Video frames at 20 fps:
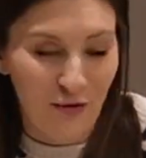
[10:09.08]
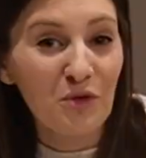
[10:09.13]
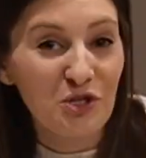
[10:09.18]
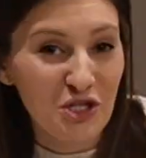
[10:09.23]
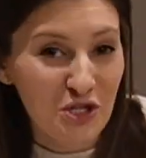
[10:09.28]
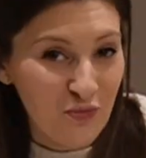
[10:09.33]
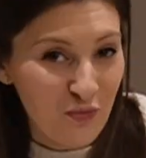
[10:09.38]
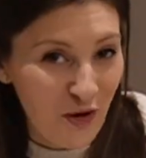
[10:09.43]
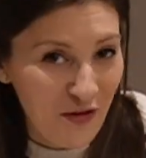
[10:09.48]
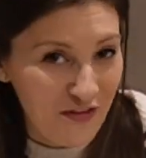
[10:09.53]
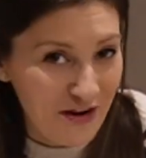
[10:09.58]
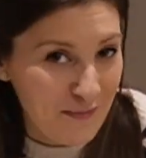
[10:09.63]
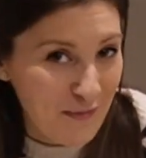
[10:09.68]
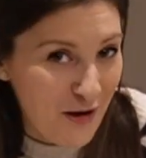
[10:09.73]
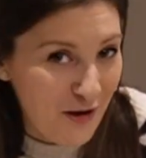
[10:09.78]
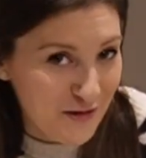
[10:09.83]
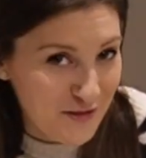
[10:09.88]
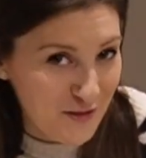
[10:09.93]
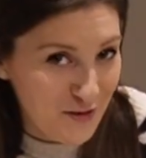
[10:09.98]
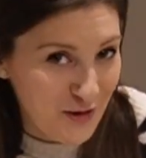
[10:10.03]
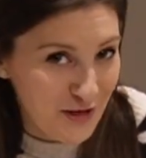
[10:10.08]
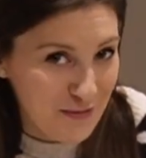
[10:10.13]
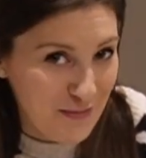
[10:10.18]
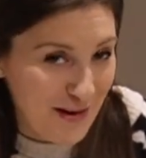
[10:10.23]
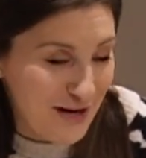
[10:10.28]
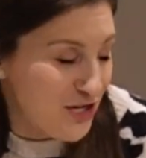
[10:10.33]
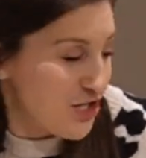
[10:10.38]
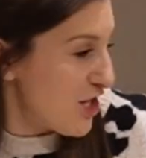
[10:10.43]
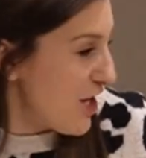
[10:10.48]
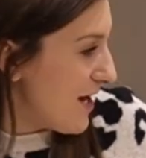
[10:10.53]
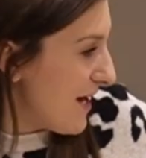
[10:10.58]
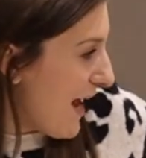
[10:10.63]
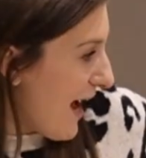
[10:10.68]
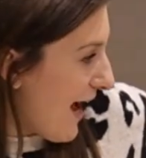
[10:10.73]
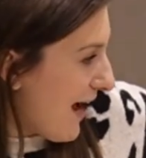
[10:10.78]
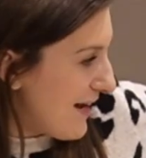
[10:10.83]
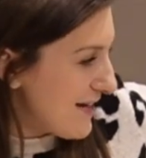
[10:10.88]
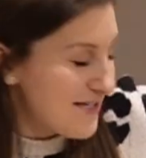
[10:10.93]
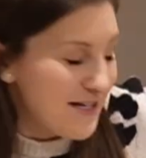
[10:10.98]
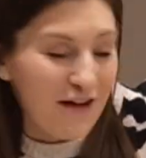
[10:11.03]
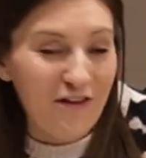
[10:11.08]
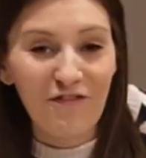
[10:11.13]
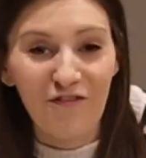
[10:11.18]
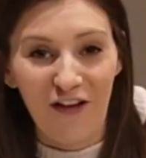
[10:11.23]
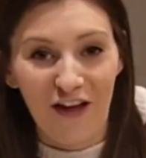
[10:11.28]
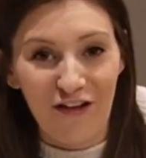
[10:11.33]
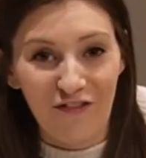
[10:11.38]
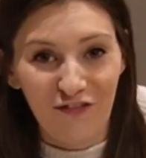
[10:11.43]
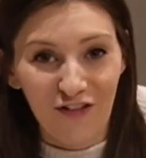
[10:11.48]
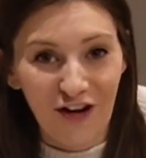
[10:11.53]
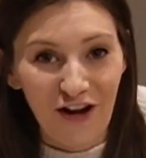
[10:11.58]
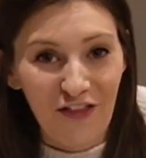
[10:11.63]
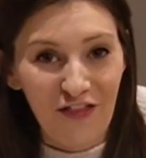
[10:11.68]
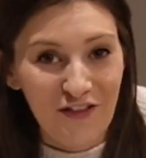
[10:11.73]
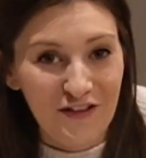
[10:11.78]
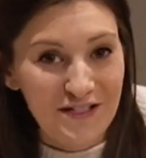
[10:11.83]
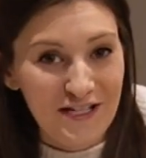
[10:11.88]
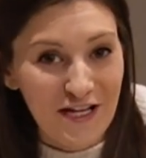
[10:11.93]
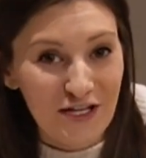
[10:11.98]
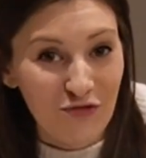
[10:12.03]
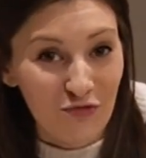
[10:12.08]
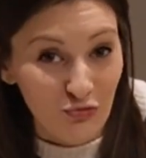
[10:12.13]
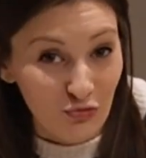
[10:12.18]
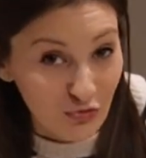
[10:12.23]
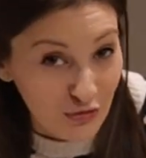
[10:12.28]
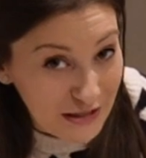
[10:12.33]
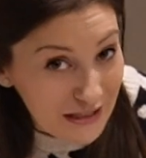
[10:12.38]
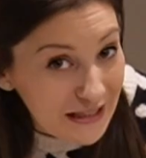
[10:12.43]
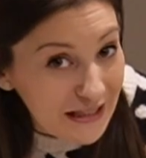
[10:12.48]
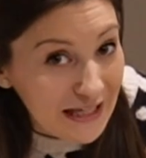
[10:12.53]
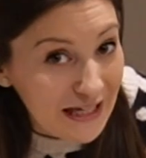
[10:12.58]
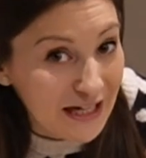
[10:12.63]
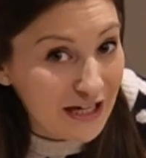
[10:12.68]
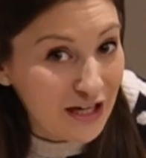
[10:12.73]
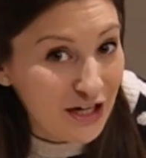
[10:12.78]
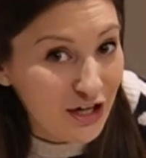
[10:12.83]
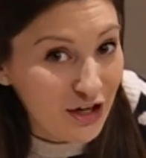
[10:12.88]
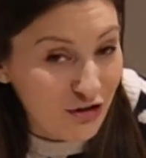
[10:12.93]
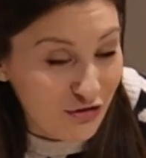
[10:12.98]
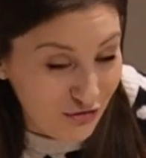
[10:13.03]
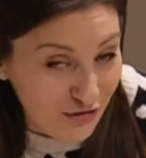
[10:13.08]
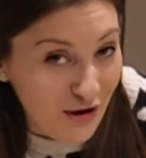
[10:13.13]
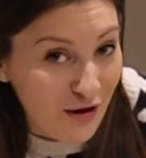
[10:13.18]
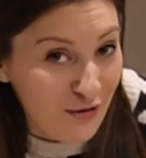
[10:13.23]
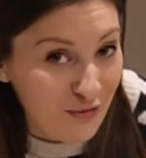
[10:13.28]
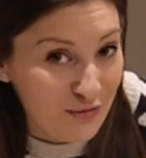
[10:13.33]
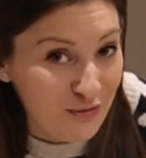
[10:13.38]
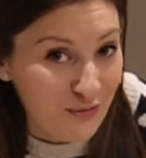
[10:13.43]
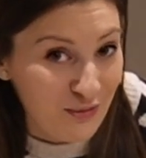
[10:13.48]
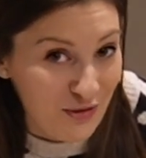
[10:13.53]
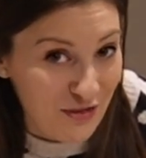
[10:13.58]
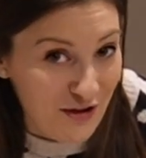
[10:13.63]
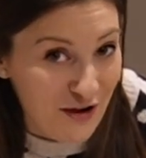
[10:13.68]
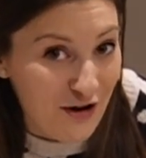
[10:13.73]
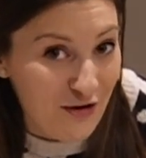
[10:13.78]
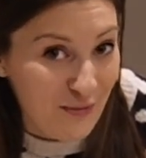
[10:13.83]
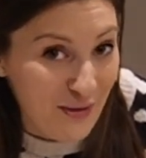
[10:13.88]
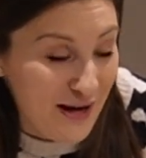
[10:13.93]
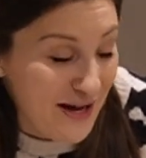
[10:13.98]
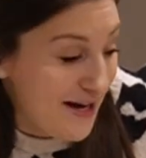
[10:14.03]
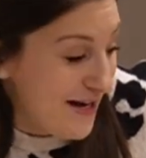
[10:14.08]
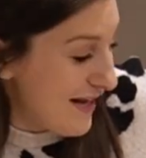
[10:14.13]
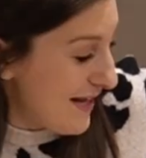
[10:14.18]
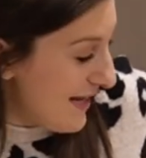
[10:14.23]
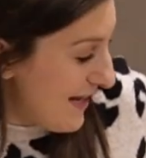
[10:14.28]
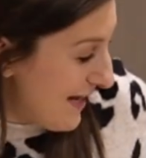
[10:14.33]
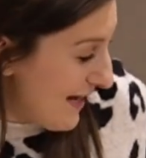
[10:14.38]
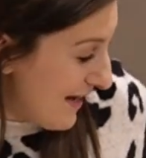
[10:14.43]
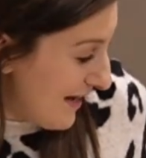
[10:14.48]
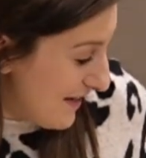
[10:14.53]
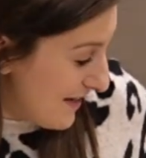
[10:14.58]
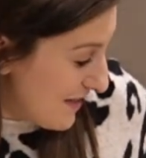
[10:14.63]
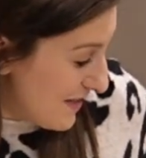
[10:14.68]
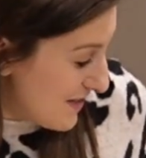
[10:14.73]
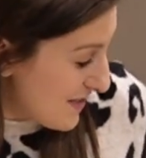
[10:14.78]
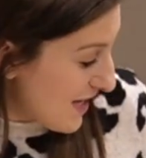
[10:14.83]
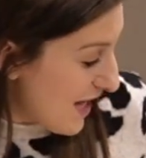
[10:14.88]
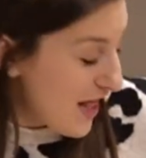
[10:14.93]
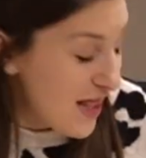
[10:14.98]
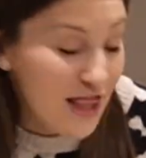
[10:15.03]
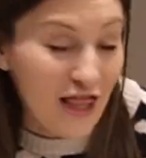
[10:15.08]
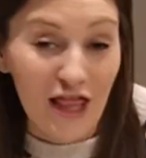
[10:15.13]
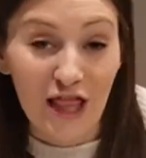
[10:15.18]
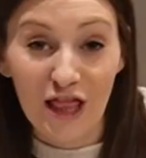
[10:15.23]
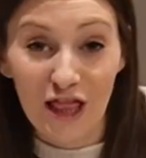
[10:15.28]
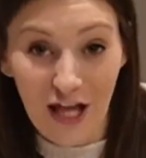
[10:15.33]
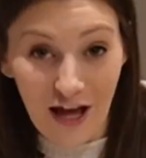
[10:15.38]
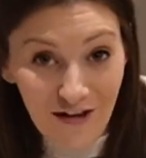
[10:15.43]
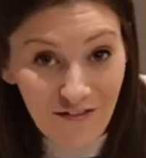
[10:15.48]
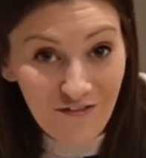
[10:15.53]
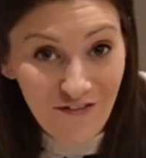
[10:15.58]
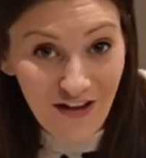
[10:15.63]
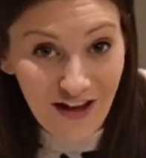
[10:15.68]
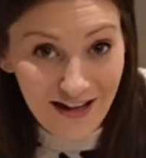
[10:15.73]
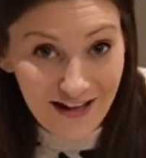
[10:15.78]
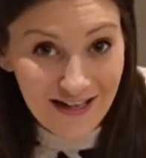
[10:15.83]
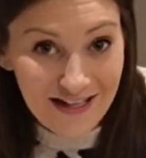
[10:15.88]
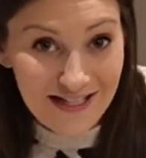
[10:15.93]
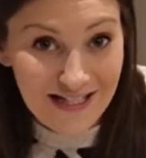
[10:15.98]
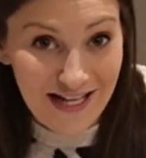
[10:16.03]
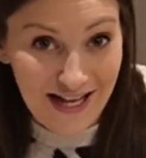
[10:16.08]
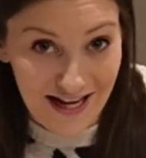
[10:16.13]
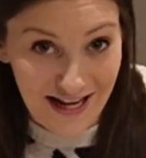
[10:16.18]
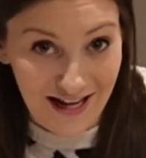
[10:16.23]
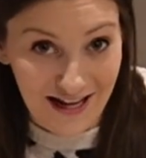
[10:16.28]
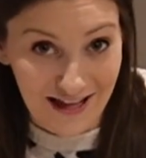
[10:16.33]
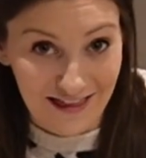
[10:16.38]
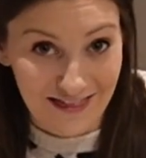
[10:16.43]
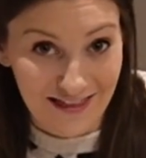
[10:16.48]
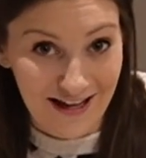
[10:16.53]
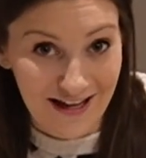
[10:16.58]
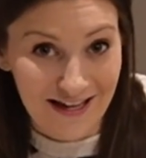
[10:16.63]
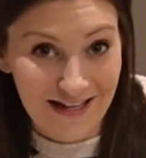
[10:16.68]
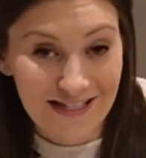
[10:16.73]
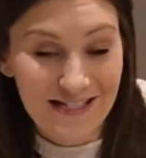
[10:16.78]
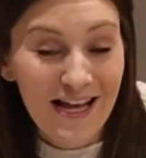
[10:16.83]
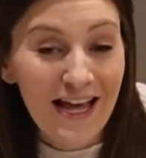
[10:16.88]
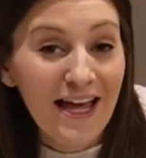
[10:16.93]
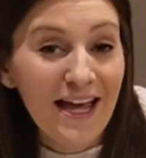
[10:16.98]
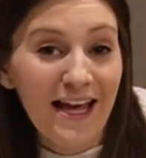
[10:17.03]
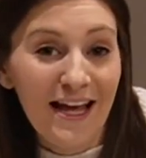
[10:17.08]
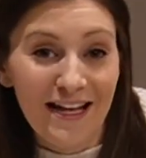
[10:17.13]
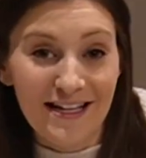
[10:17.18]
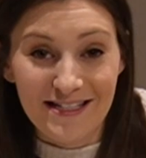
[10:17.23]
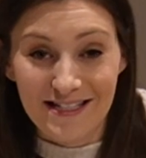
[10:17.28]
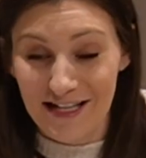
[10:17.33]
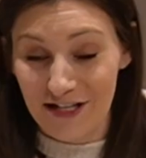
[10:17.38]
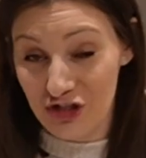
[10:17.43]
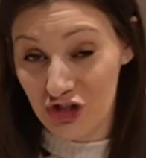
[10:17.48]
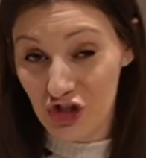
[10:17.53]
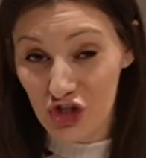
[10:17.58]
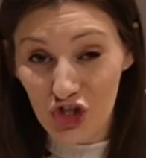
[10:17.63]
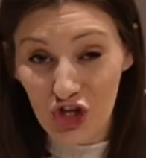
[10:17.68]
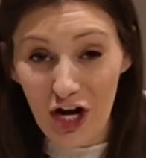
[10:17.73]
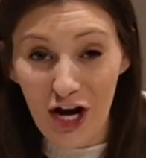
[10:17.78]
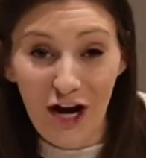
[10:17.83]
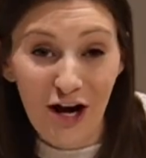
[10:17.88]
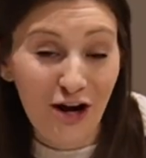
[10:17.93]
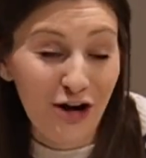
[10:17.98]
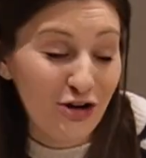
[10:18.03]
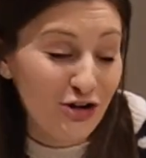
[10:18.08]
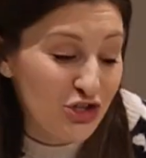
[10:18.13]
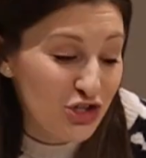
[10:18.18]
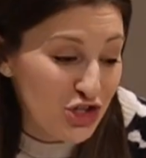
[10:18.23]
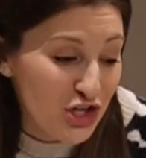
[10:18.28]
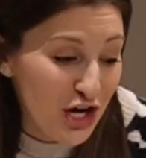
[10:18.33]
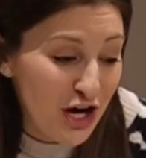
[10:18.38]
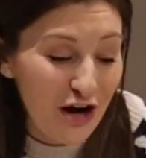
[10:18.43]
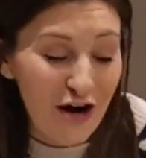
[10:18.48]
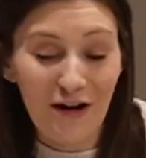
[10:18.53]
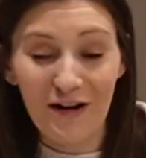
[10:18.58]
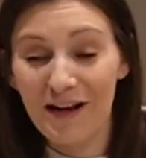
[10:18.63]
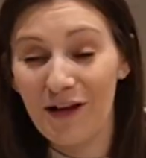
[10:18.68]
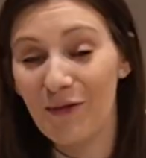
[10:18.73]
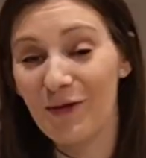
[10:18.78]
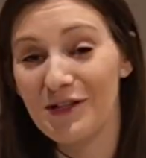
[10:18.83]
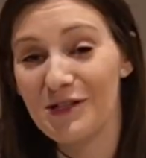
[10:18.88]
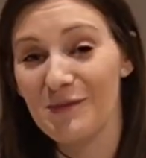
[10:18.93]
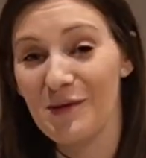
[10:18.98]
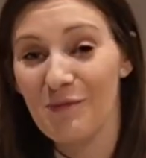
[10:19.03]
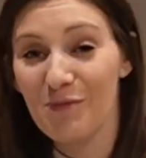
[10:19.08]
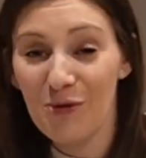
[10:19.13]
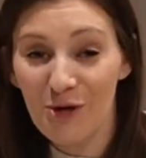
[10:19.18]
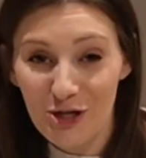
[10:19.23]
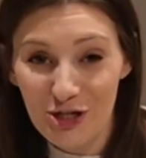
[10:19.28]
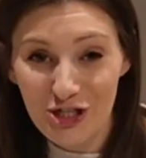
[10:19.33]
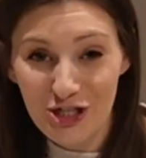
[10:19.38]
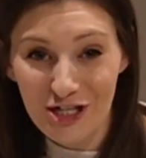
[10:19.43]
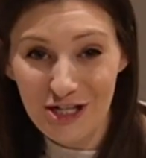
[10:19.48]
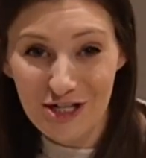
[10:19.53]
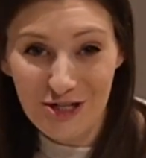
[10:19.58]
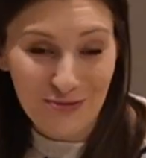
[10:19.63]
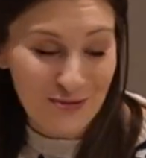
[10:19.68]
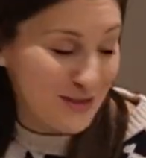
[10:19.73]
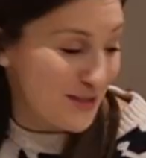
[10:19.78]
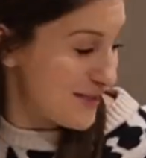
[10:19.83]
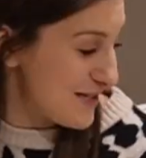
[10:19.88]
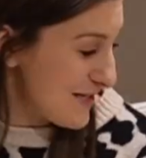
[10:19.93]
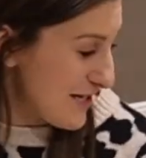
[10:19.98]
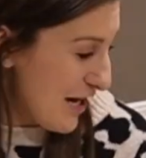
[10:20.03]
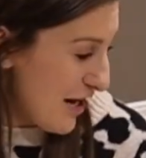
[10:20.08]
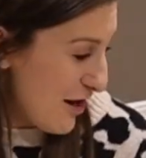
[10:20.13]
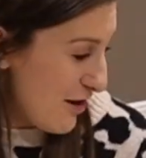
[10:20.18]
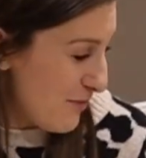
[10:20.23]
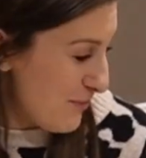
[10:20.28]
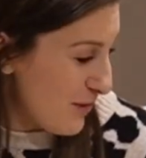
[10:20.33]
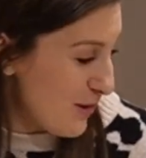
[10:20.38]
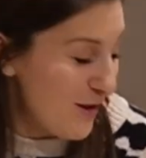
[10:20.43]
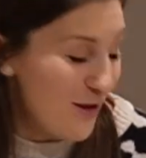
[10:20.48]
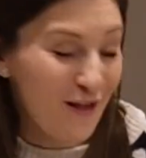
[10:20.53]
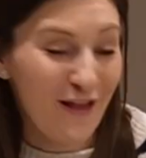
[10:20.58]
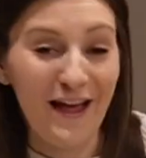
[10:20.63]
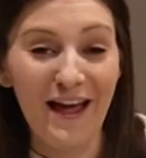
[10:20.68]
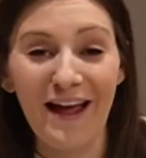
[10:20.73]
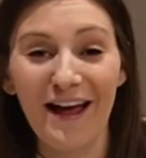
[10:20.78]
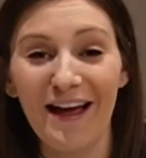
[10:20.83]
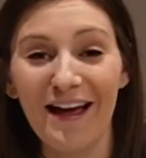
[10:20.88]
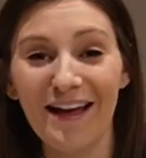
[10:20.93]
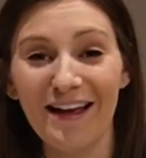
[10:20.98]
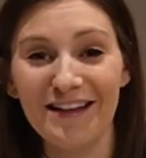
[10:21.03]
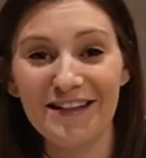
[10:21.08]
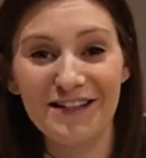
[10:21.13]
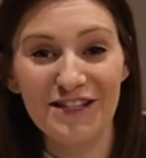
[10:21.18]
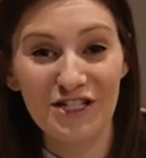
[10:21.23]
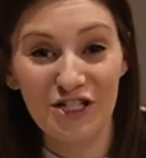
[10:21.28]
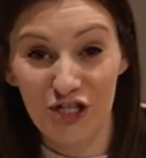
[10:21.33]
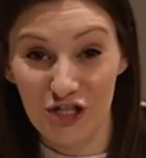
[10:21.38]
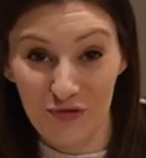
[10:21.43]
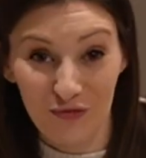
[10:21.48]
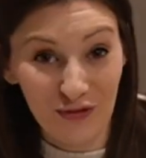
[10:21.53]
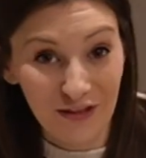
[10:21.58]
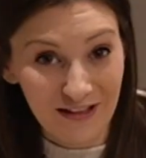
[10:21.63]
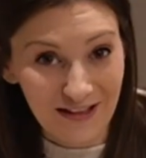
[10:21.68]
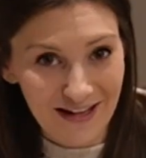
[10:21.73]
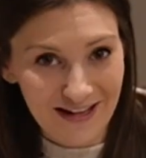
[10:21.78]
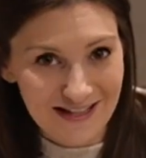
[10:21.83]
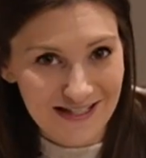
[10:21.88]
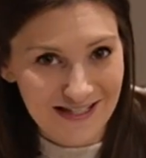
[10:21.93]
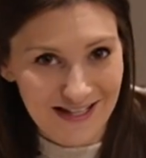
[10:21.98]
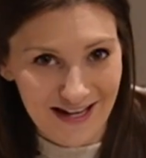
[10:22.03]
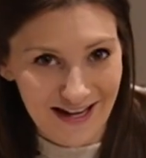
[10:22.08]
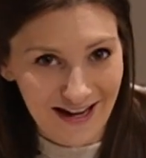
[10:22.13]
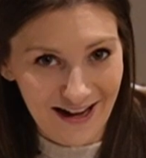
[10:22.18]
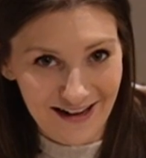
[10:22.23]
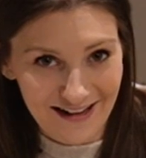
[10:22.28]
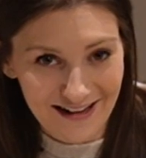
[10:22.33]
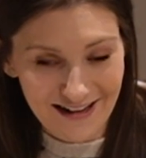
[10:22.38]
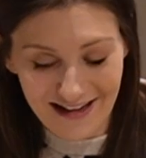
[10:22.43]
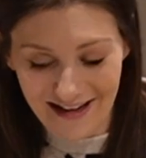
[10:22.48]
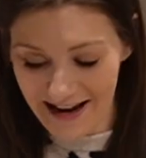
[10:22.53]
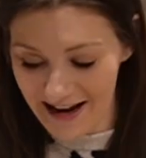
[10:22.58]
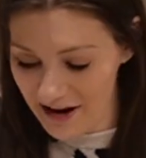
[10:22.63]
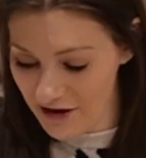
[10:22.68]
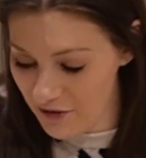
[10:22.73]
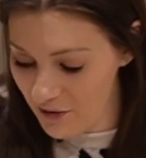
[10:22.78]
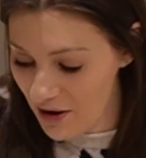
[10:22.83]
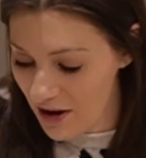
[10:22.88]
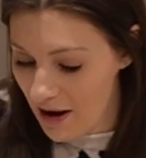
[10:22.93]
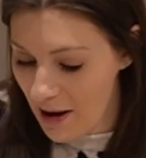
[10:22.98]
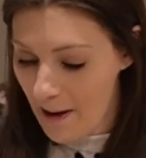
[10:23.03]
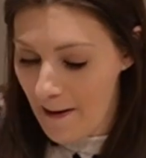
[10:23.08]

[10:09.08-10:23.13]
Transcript: which is one that I'm also going to mention as a favorite. This has really grown with Owen. He is loving sitting in this and says chair, chair, and he wants to be pushed into his table and just really likes sitting on it now.